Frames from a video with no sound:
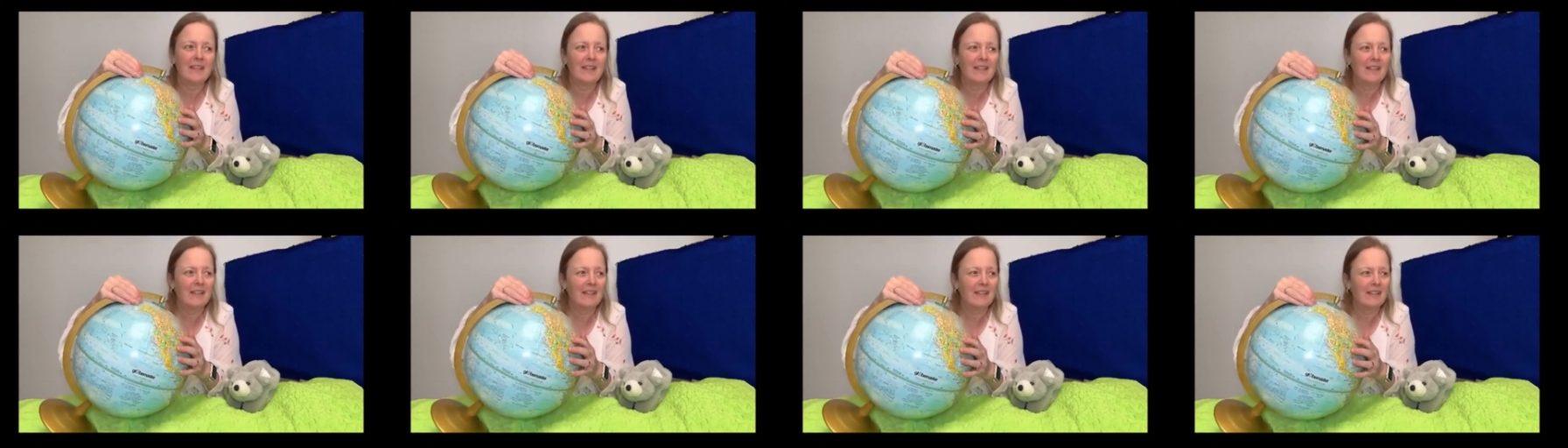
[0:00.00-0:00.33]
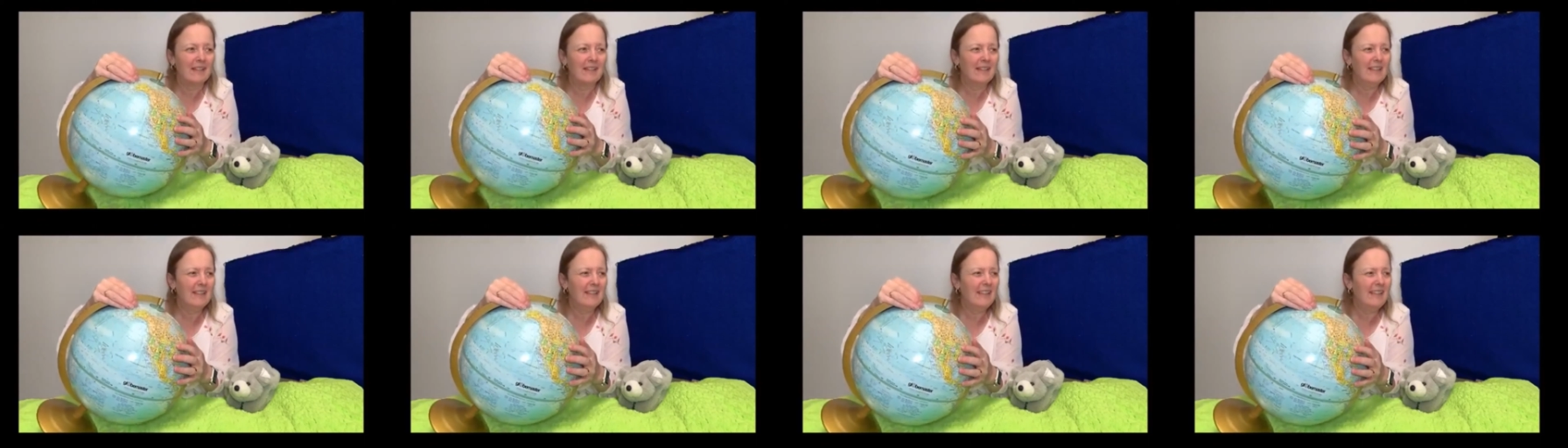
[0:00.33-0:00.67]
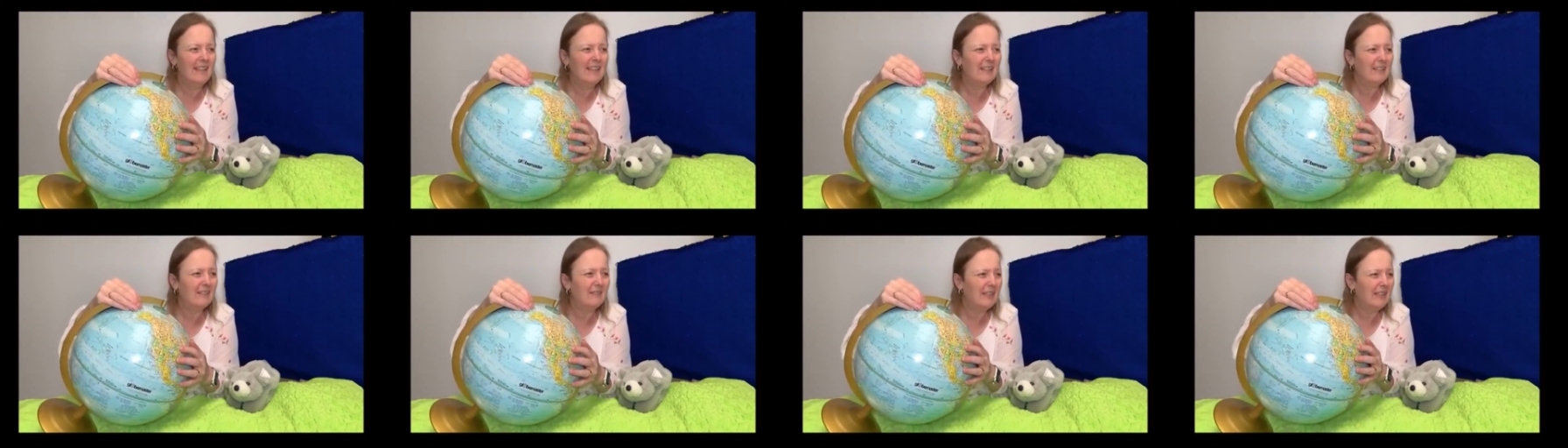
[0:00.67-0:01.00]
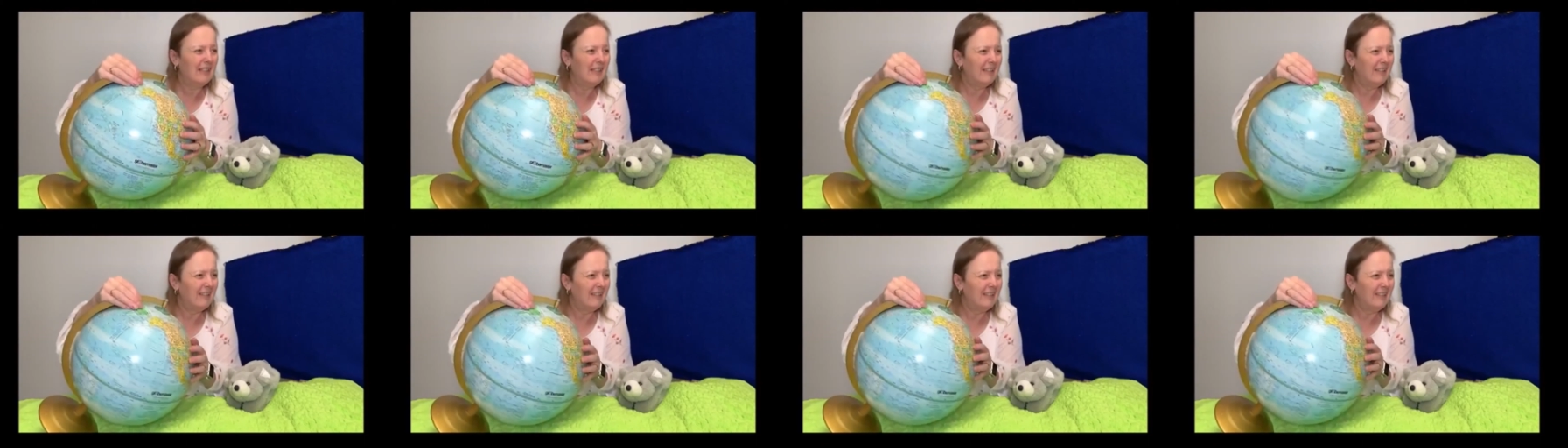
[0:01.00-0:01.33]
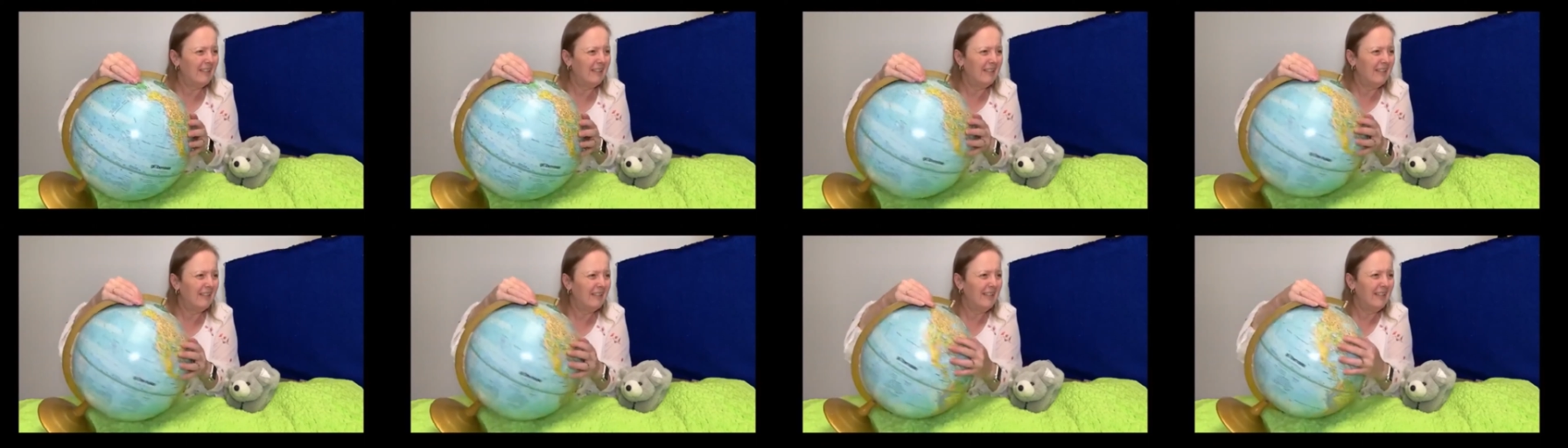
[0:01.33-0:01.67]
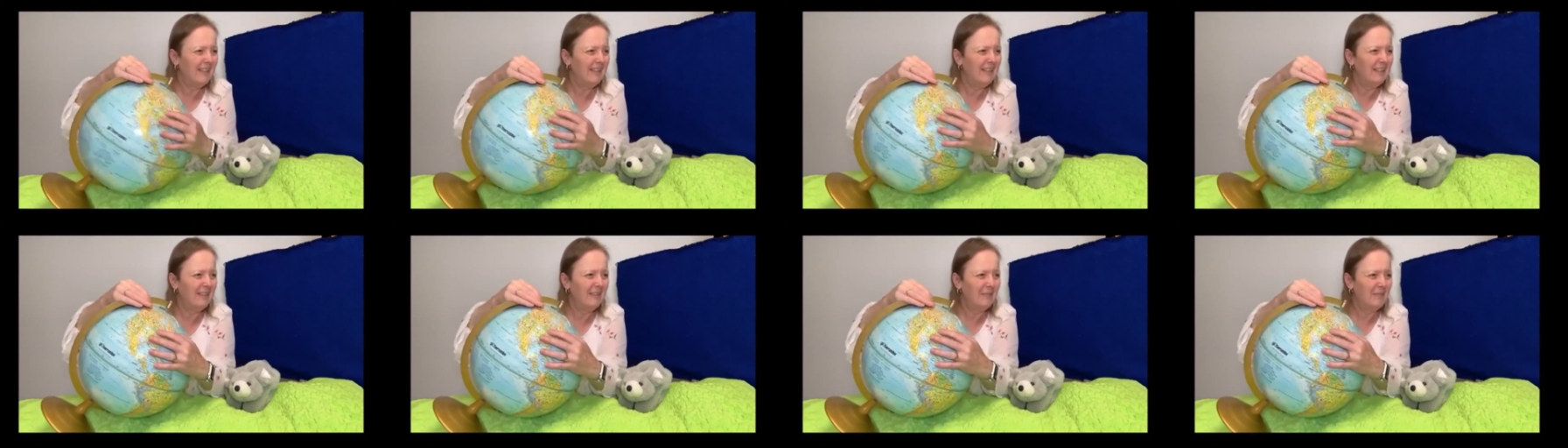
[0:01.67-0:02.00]
There we are.
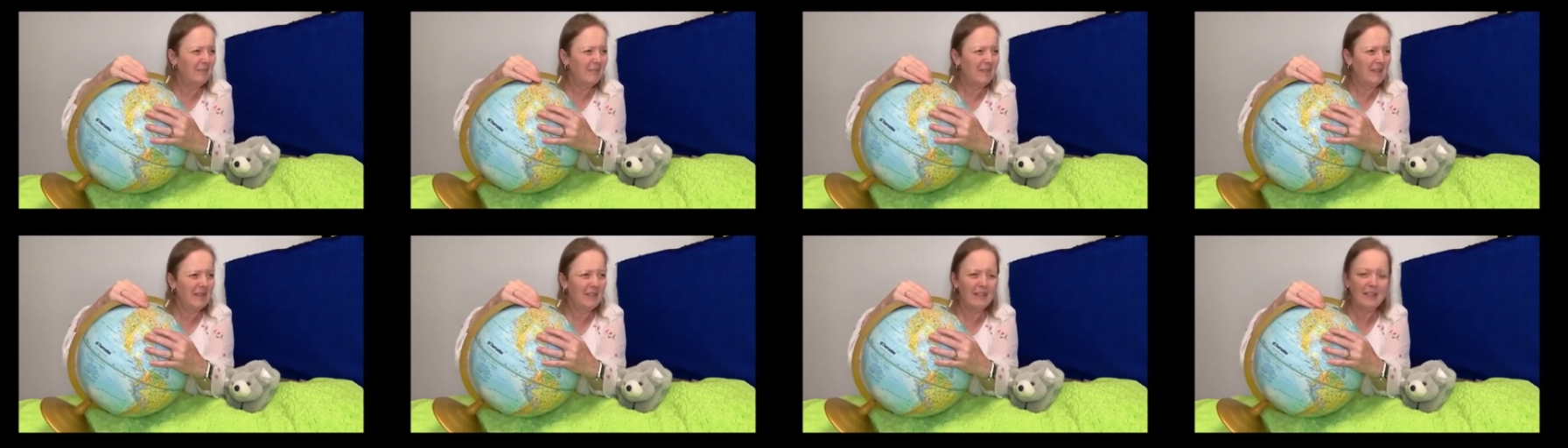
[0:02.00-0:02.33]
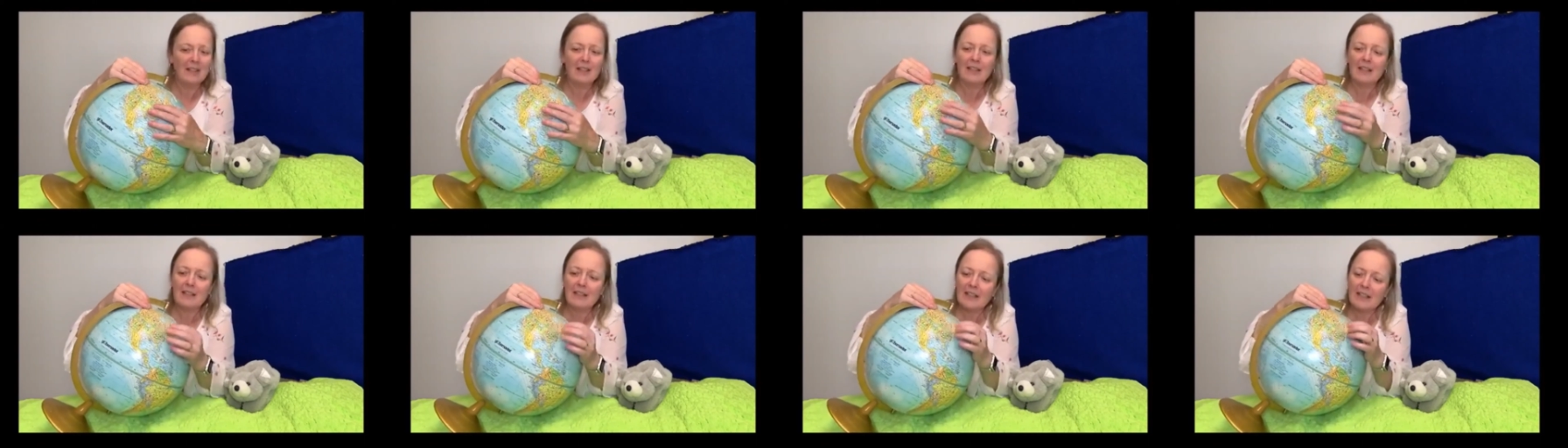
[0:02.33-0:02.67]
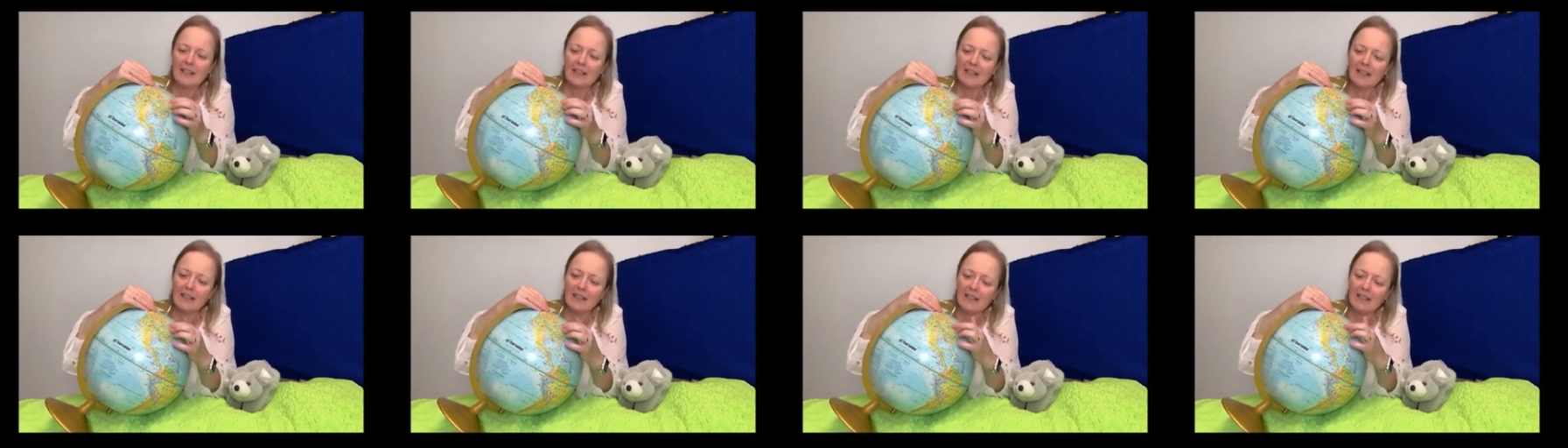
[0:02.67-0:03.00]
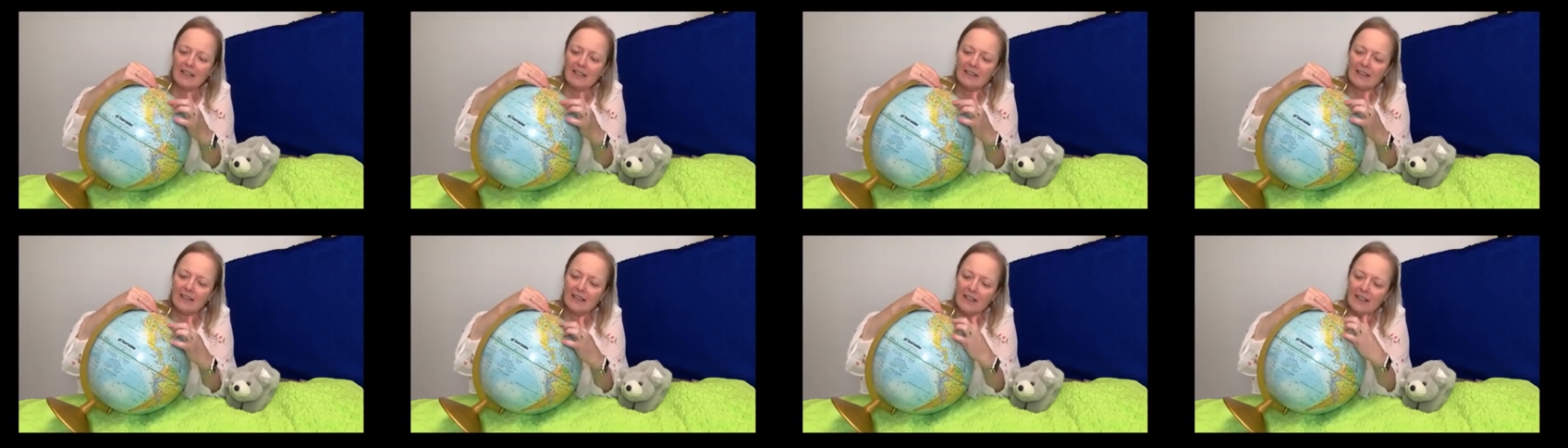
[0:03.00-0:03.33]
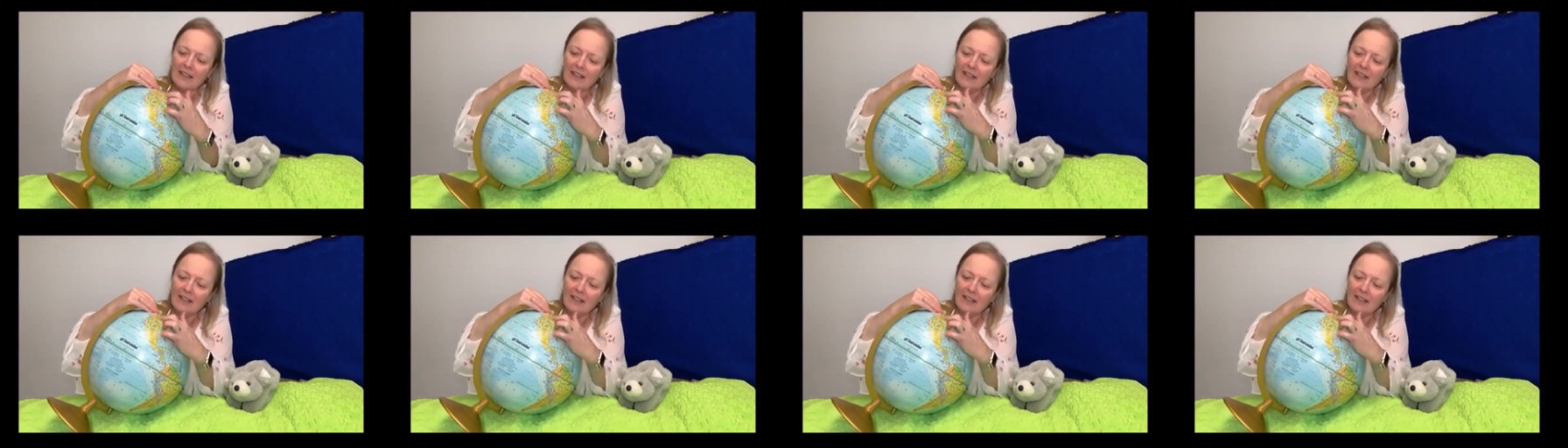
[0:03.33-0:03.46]
Canada,